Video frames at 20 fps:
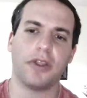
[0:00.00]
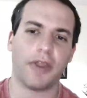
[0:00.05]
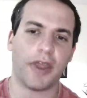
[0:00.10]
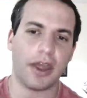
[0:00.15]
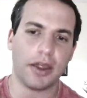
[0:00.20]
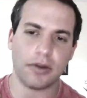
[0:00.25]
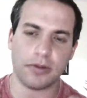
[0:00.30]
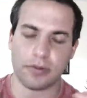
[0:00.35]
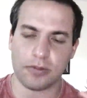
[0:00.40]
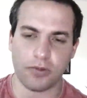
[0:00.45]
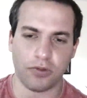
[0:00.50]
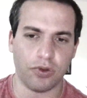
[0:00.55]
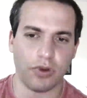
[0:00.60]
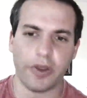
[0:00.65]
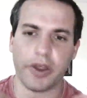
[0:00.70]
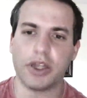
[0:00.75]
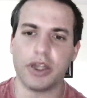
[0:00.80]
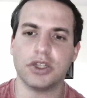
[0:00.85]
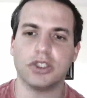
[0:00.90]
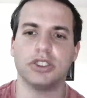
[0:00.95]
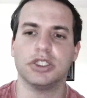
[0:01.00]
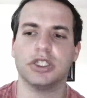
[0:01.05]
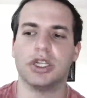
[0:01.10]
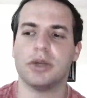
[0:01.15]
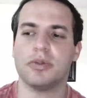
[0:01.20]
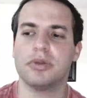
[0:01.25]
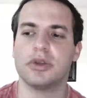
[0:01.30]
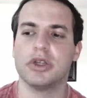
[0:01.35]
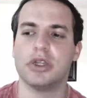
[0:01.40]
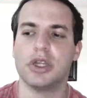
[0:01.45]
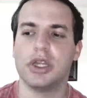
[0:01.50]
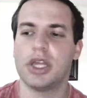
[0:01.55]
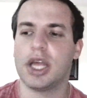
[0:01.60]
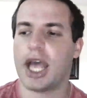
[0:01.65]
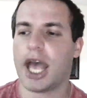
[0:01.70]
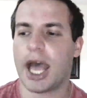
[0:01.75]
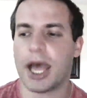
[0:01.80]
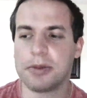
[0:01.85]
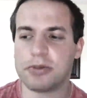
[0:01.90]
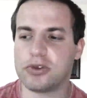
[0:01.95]
in that relationship.
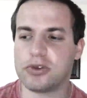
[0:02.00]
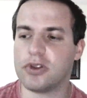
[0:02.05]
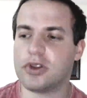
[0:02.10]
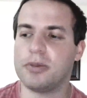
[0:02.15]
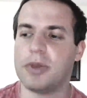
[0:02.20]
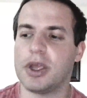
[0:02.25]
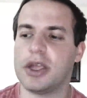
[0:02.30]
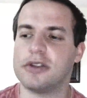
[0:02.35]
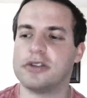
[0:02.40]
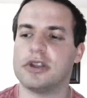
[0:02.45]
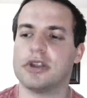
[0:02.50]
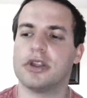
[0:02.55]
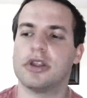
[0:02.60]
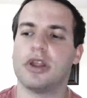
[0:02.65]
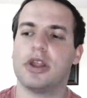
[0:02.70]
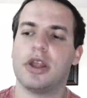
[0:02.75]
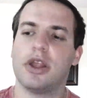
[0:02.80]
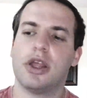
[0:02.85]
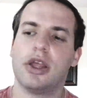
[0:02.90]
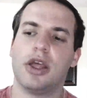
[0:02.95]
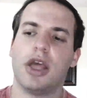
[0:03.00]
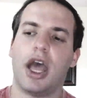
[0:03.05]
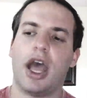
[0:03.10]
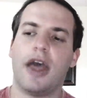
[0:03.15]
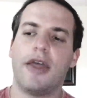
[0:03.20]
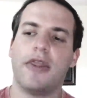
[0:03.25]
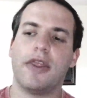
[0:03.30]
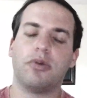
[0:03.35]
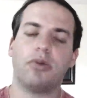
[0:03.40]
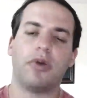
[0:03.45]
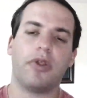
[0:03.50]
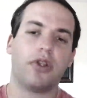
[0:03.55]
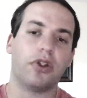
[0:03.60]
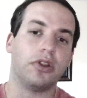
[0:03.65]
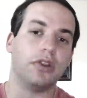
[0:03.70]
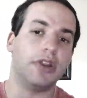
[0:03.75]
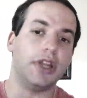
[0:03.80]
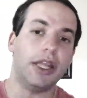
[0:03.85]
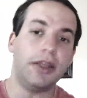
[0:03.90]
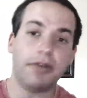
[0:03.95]
Absolutely amazing. And then when they're
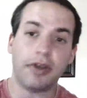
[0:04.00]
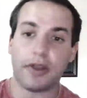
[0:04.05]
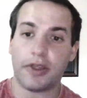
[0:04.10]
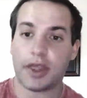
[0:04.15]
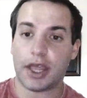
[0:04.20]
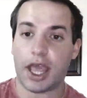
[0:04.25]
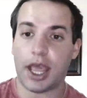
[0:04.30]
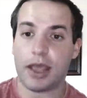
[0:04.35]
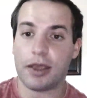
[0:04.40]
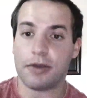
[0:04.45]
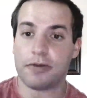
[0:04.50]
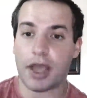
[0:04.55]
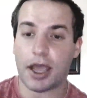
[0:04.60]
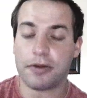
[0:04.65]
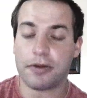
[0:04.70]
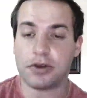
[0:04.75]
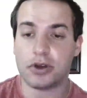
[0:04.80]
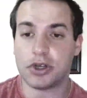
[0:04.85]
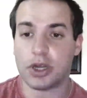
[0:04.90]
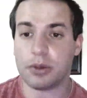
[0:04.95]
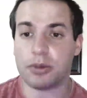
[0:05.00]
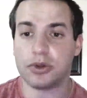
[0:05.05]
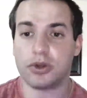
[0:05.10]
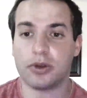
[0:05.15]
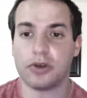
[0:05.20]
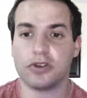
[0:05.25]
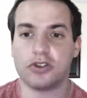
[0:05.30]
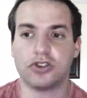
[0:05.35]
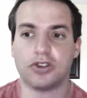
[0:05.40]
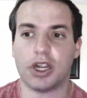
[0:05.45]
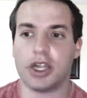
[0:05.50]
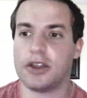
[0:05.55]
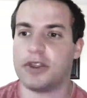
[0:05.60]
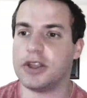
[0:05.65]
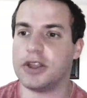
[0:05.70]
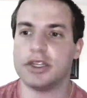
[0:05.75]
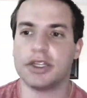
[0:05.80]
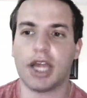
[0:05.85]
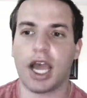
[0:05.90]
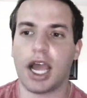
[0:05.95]
leaving the cave, after Dumbledore has drank
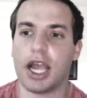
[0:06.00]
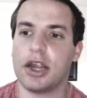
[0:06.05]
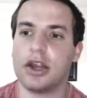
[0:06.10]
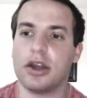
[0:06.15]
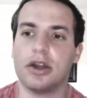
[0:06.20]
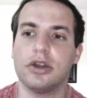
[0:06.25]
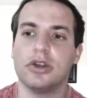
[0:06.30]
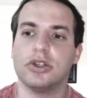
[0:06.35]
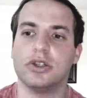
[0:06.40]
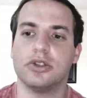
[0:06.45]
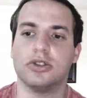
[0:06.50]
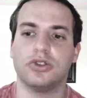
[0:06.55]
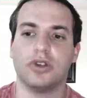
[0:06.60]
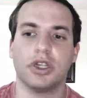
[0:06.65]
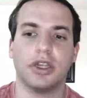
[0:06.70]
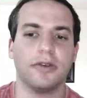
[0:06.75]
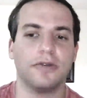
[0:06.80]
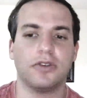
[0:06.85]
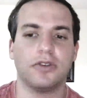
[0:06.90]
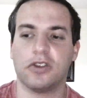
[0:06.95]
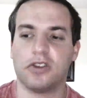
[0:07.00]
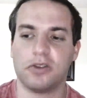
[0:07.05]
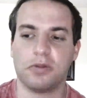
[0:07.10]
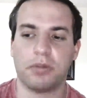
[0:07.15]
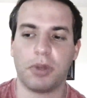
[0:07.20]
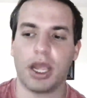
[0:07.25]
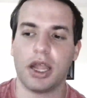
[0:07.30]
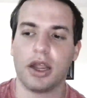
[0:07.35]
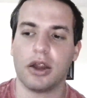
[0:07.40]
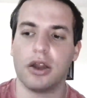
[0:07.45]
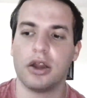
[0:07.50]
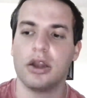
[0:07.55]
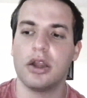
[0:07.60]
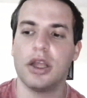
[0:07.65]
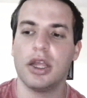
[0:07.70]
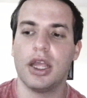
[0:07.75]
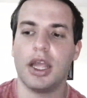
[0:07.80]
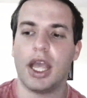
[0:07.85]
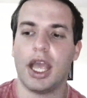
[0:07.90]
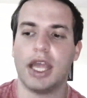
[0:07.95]
the entire drink of despair
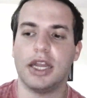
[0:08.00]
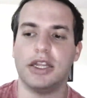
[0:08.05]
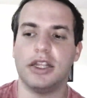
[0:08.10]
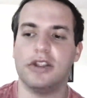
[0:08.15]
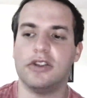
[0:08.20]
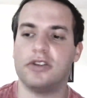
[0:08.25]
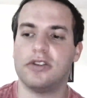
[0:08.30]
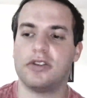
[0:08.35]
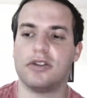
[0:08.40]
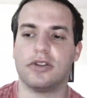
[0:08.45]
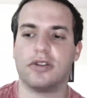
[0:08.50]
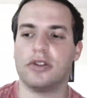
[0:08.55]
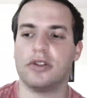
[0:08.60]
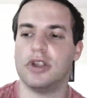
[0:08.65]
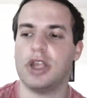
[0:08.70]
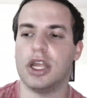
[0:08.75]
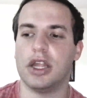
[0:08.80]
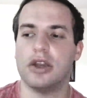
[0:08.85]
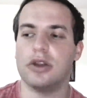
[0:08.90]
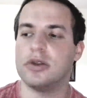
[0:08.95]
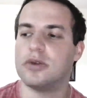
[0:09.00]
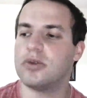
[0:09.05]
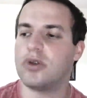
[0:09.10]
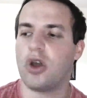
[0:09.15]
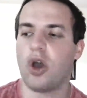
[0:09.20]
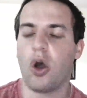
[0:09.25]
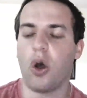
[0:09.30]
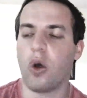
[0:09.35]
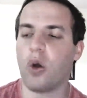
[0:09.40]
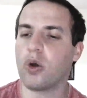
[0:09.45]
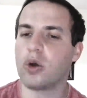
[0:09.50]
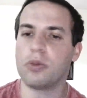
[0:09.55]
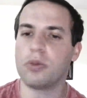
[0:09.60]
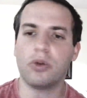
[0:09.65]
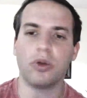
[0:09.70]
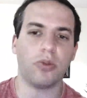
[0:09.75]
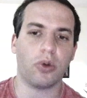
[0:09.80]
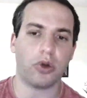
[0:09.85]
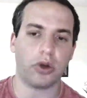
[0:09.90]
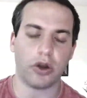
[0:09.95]
and he's in
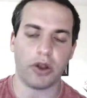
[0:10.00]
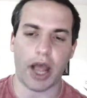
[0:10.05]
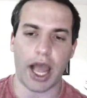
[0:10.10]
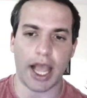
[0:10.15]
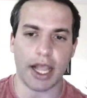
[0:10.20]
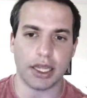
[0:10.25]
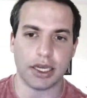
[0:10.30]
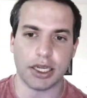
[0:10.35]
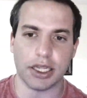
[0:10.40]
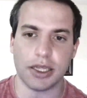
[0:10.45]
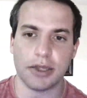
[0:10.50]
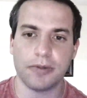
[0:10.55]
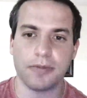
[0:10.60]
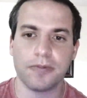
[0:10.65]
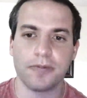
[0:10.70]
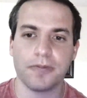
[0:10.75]
horrible mortal agony,